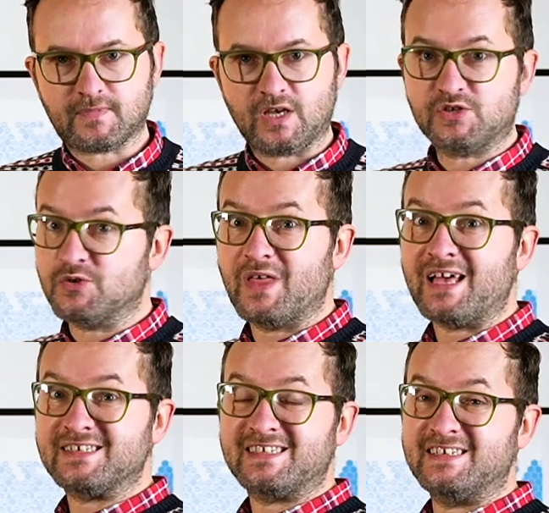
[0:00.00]
So
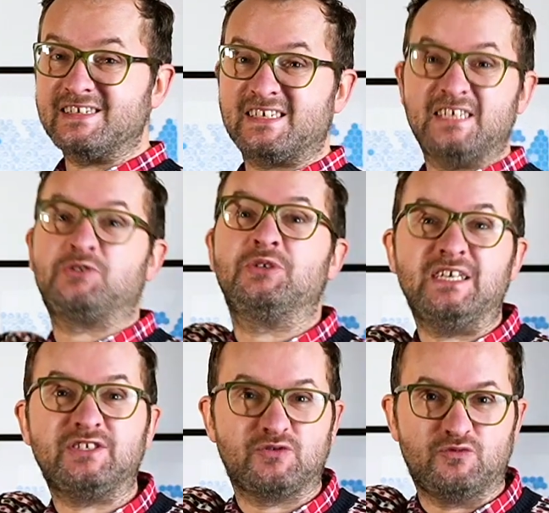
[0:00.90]
that's the
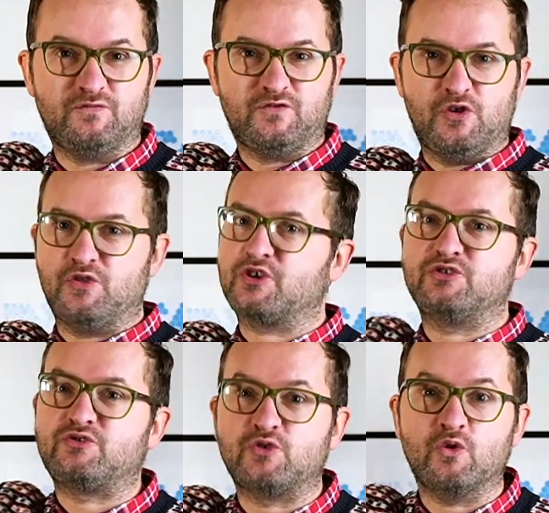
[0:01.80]
situation room view, the
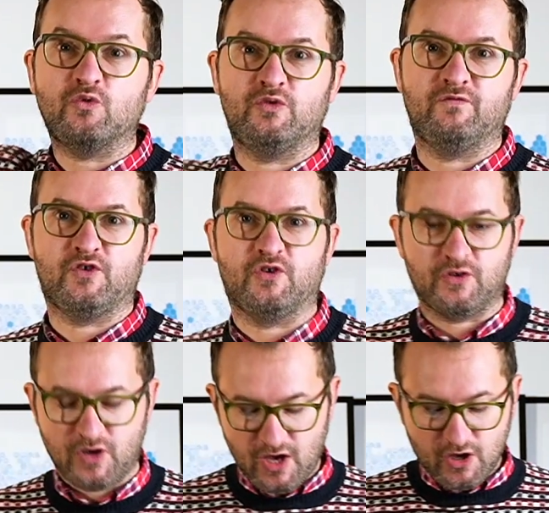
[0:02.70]
control room view,
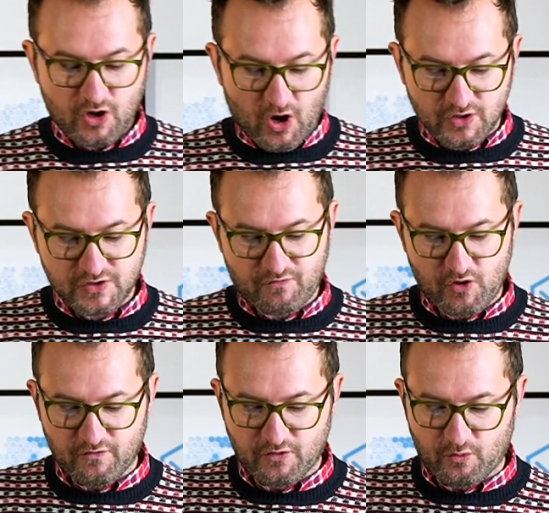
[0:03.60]
God's
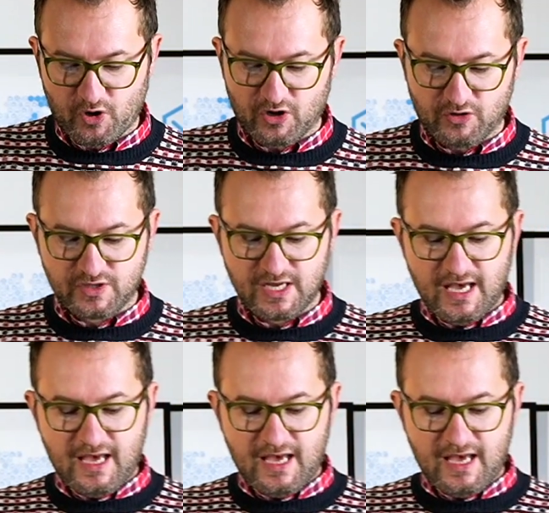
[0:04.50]
view of the world,